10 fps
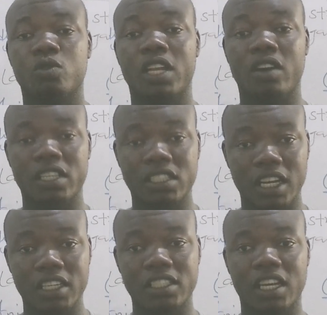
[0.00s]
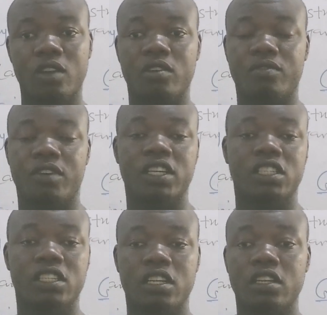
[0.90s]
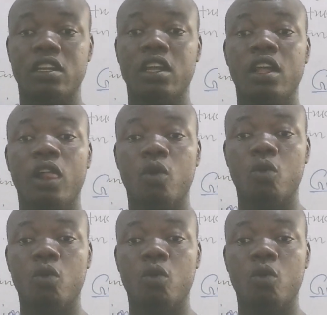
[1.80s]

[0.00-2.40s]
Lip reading: when our cells are not functioning